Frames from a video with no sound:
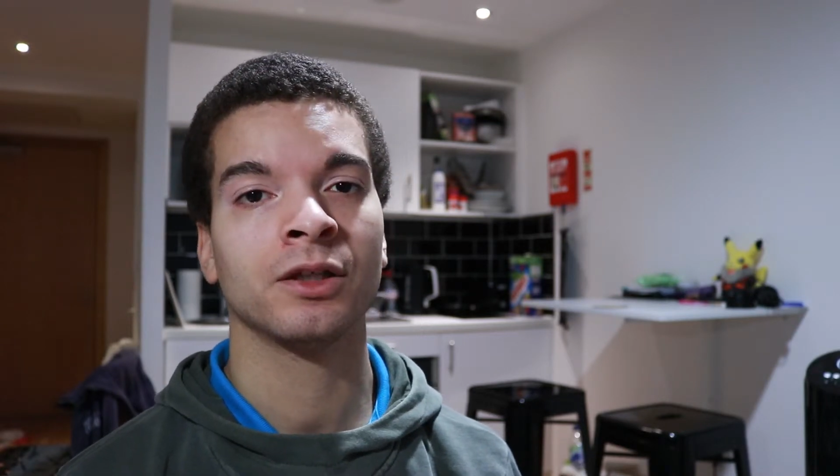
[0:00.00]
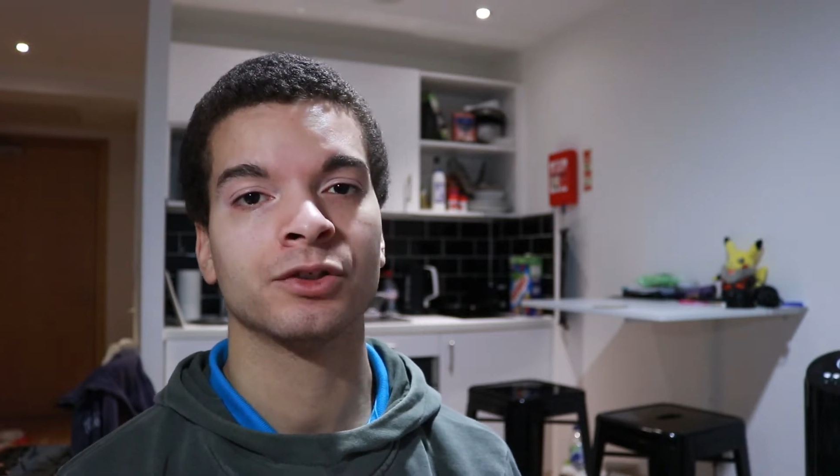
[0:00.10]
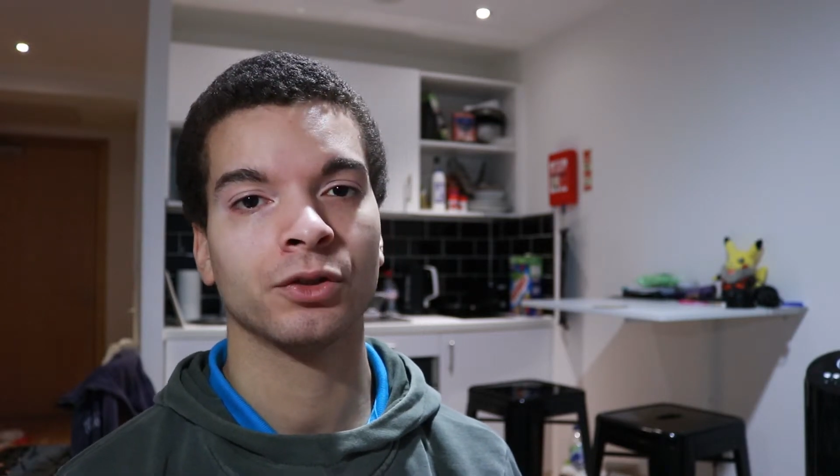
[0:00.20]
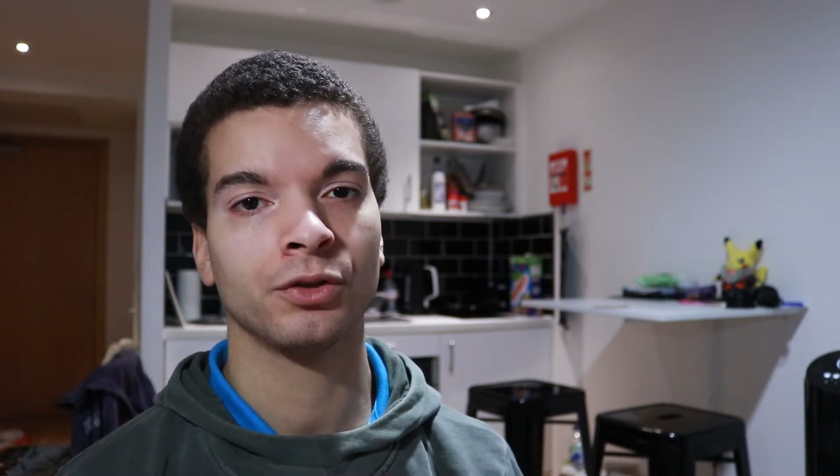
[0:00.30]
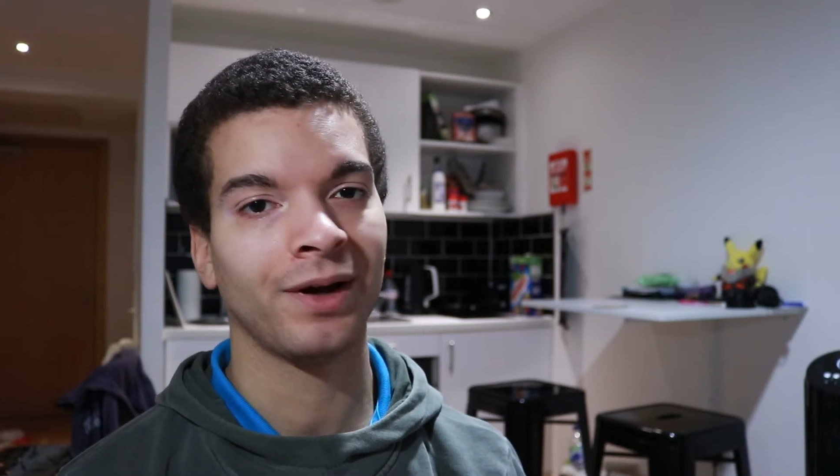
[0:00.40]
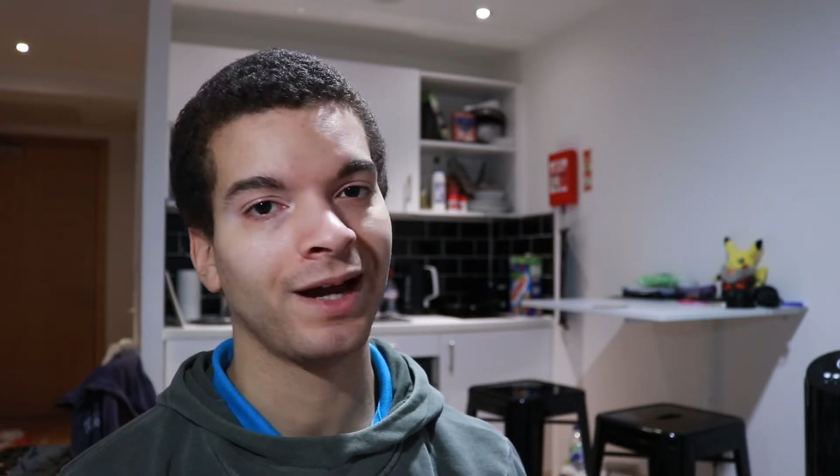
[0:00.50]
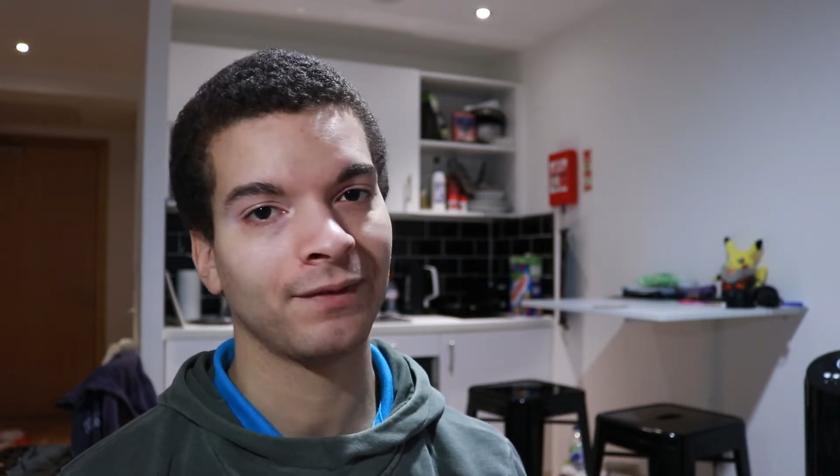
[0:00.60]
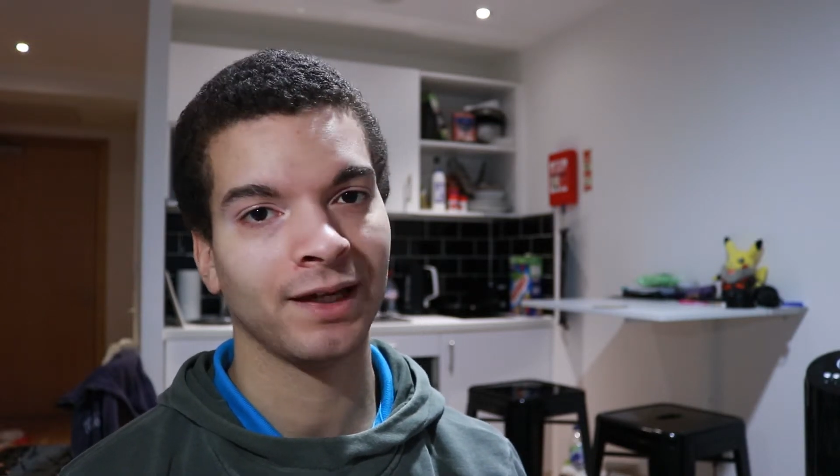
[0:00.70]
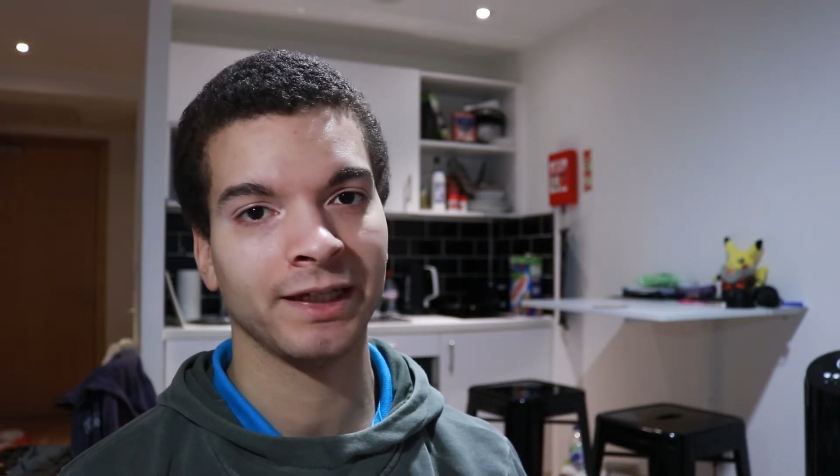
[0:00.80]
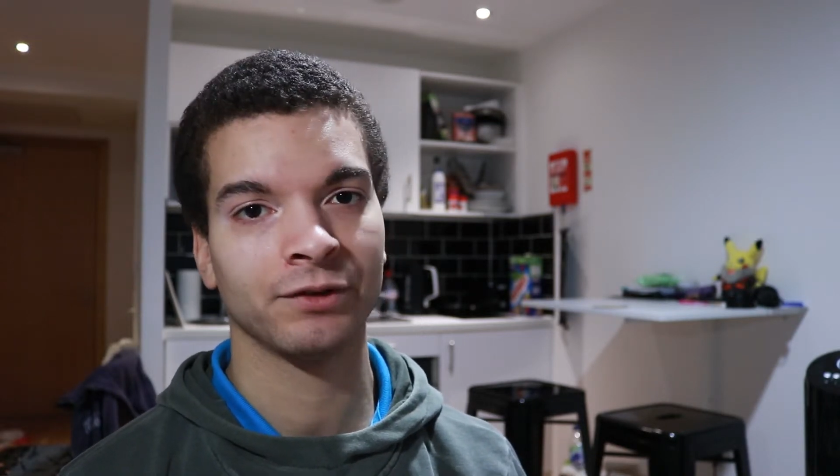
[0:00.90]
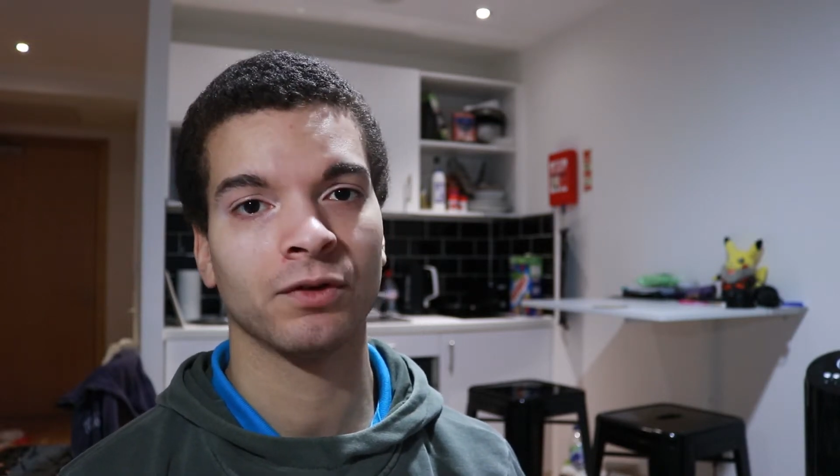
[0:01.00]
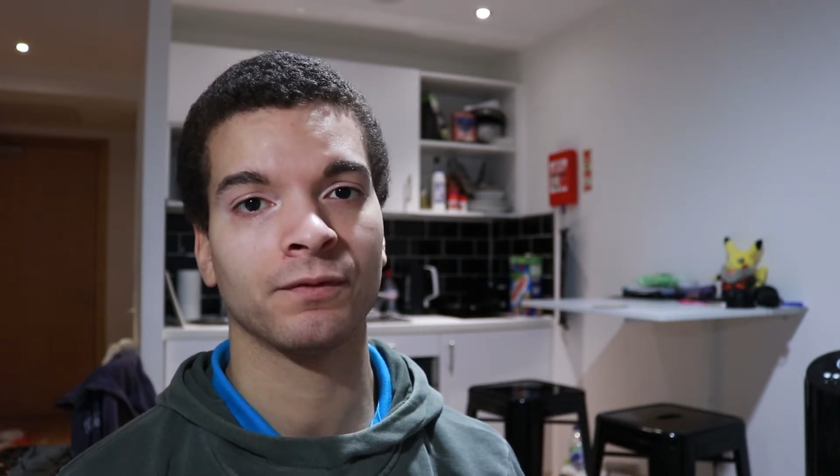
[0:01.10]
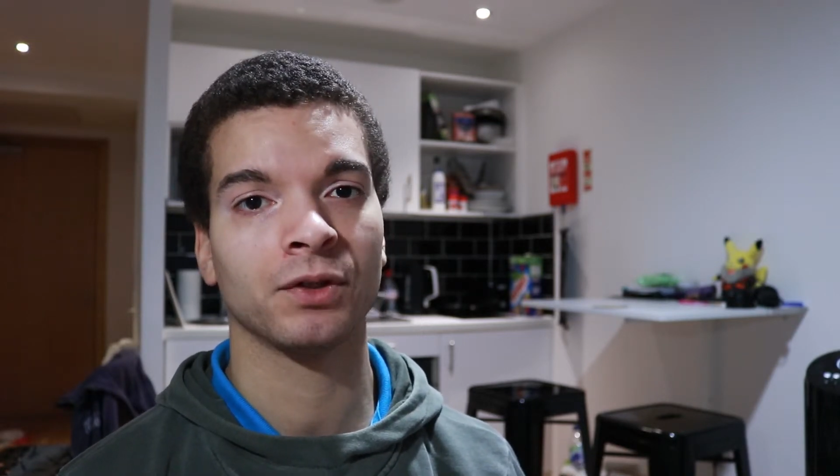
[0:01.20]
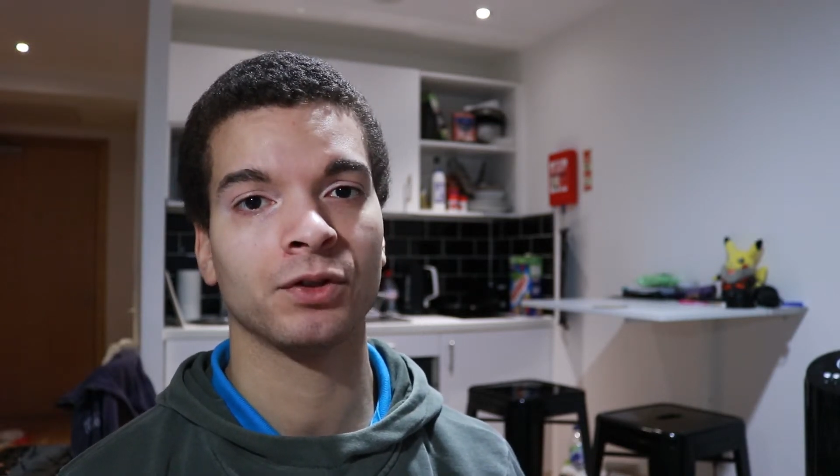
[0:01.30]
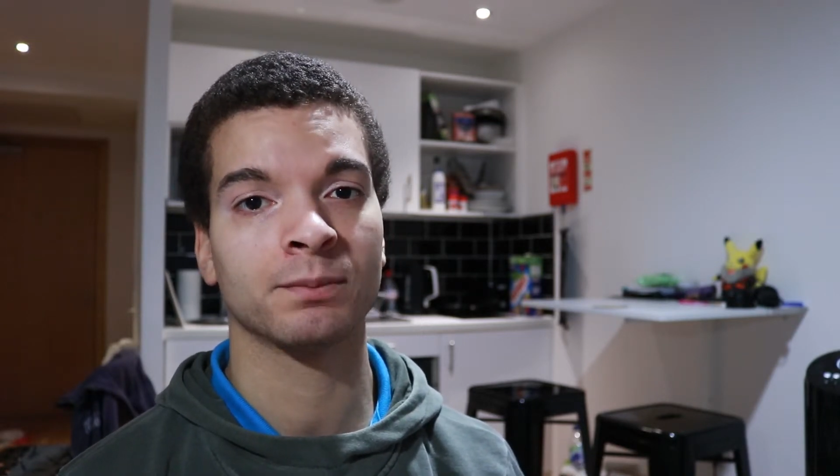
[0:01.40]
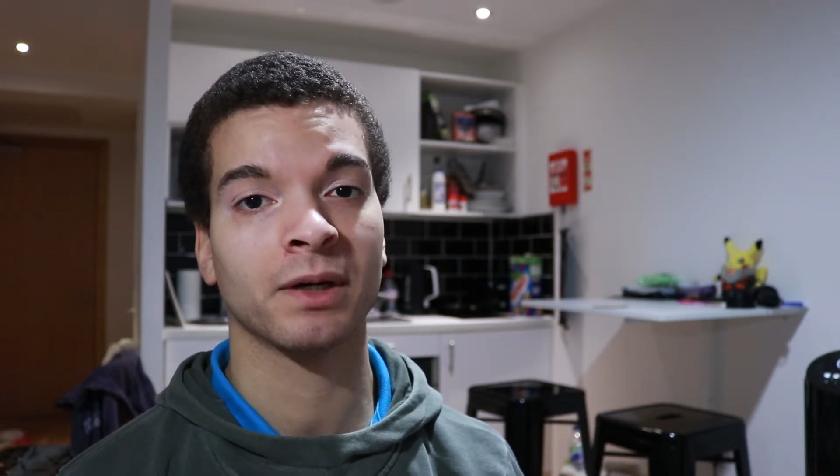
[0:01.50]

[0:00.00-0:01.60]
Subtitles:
so not have any reviews